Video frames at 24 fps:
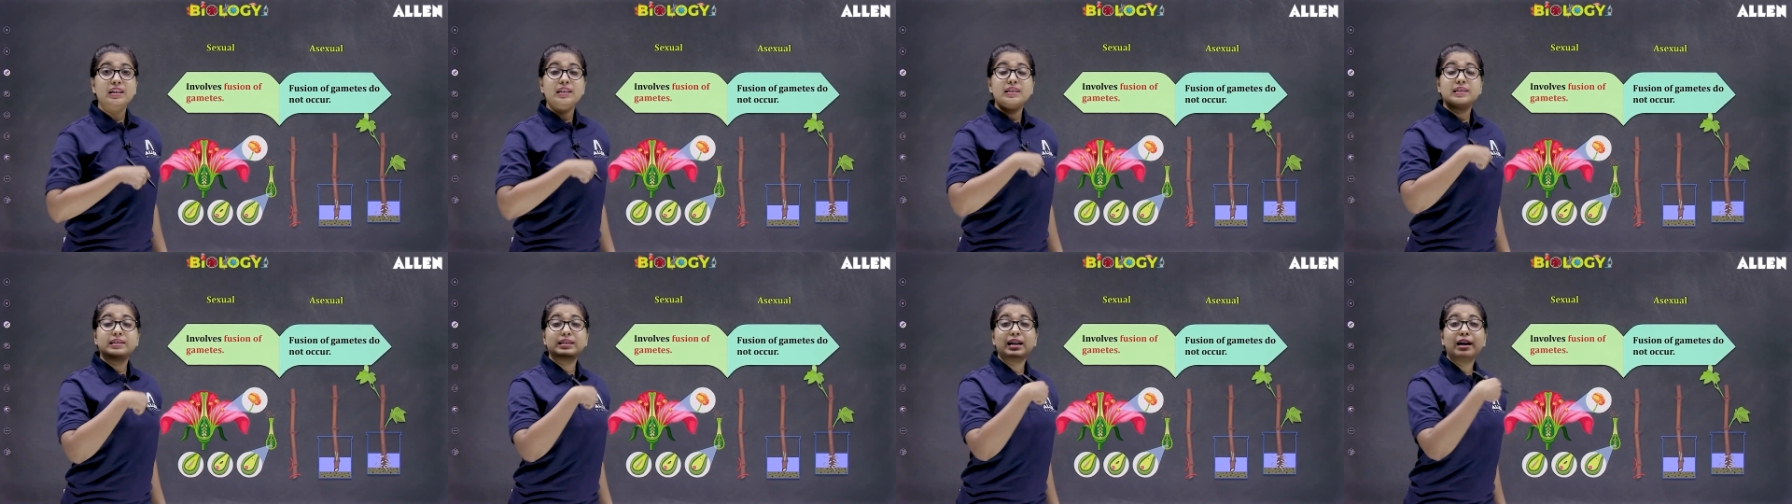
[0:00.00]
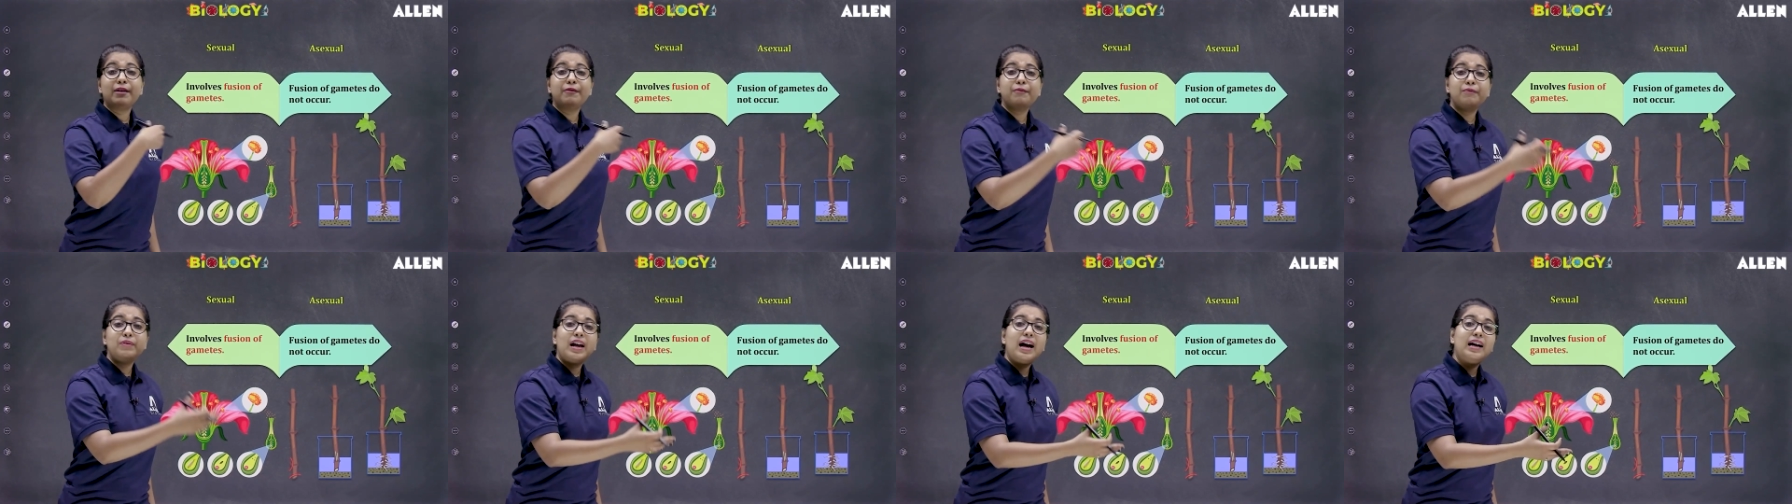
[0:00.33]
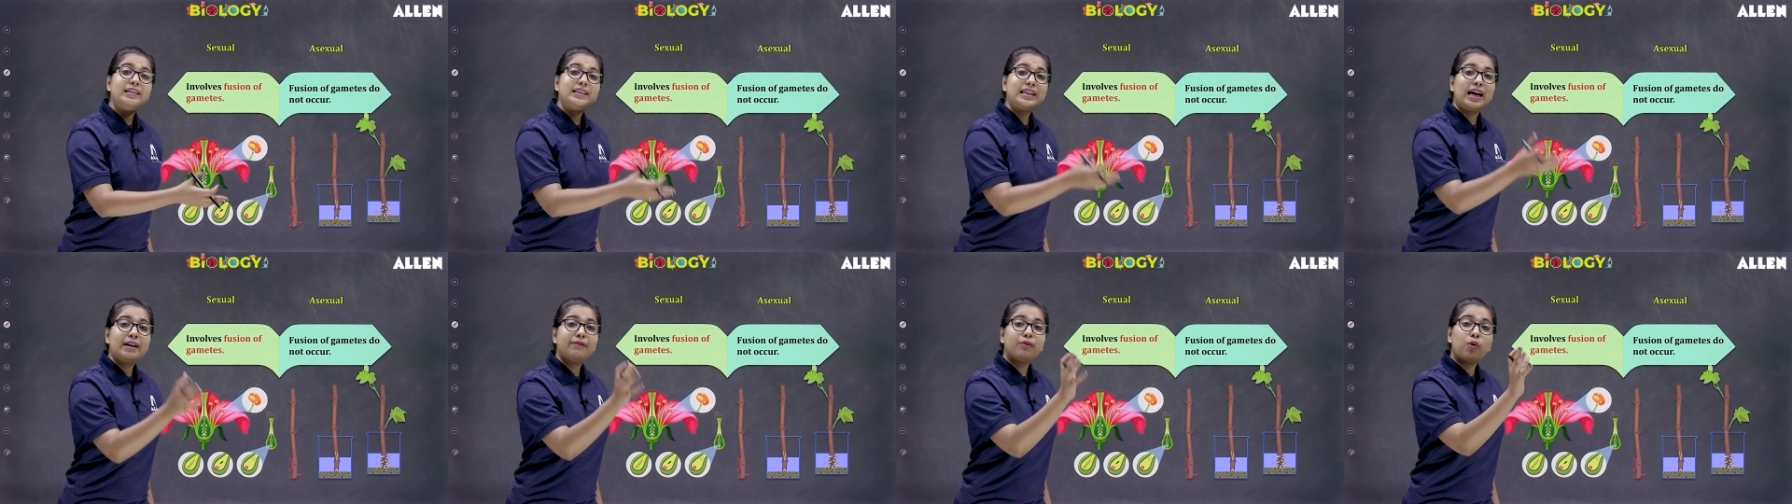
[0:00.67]
Some
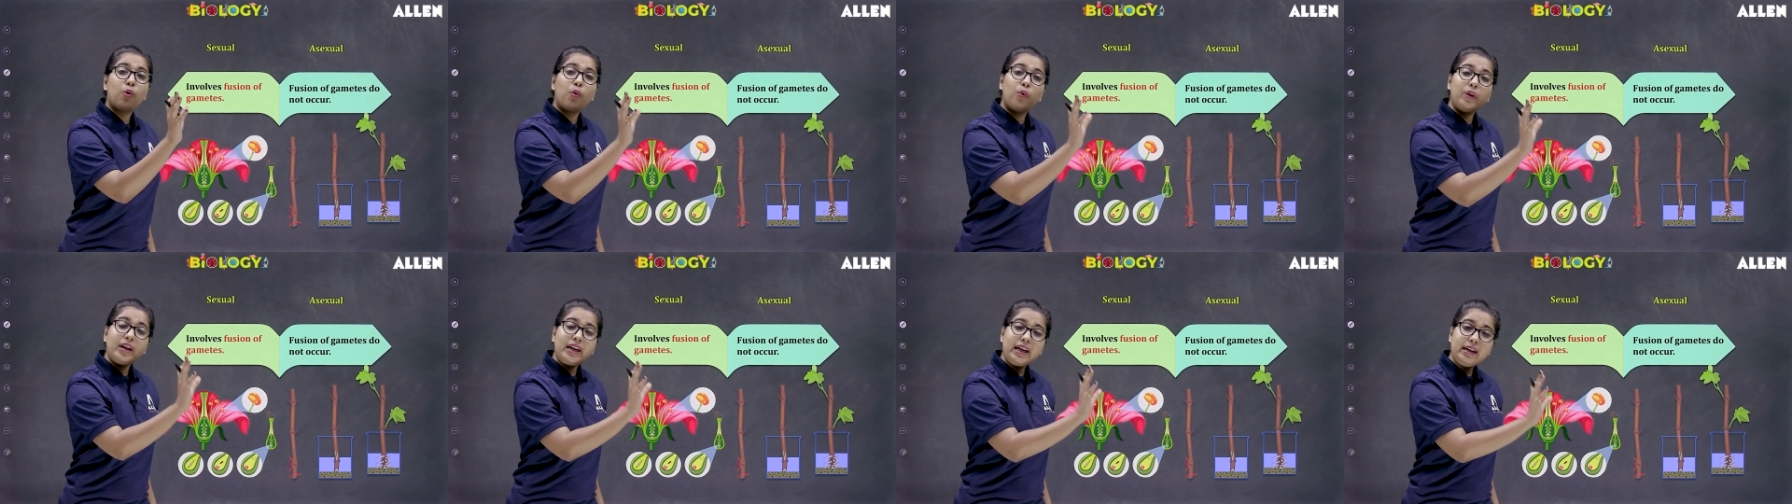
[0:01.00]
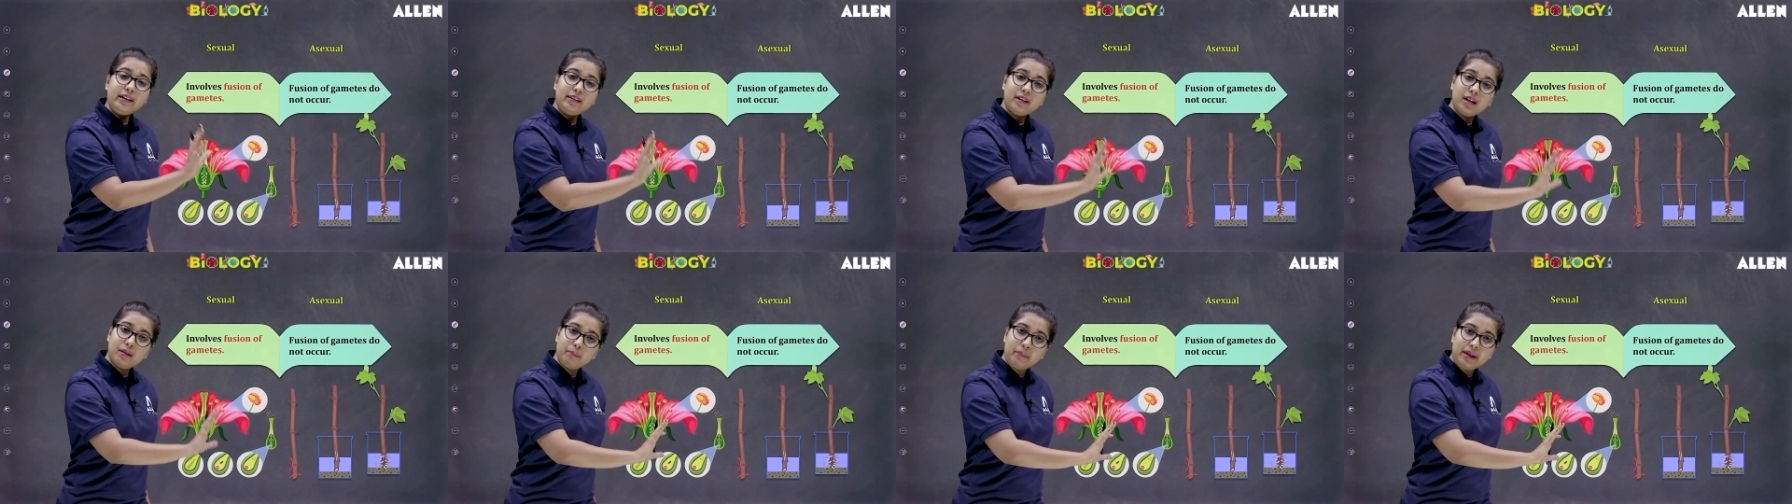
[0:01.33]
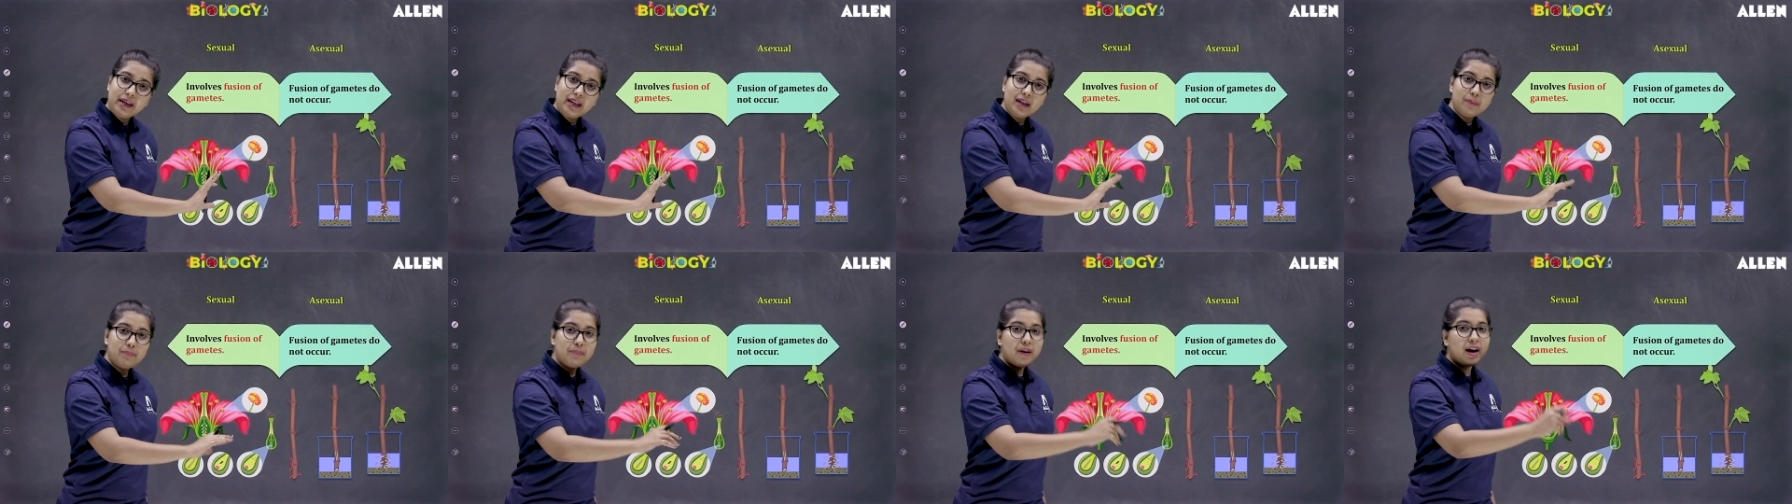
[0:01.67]
flowers have either
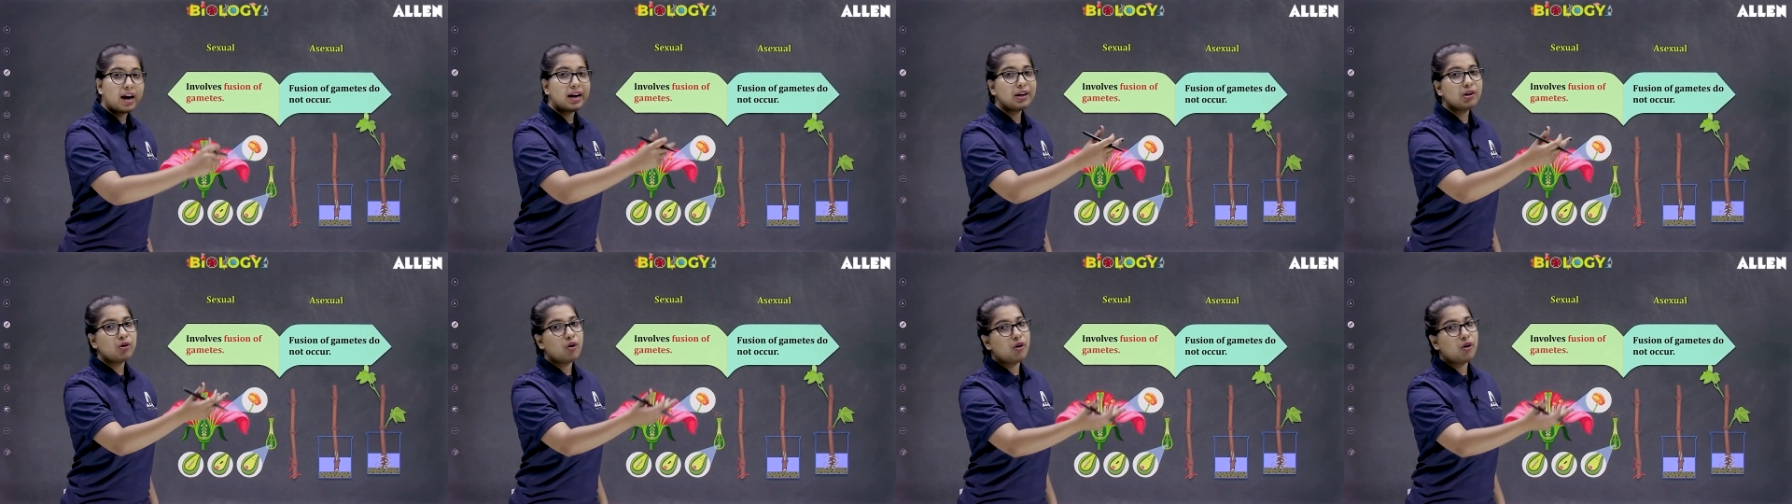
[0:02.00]
male part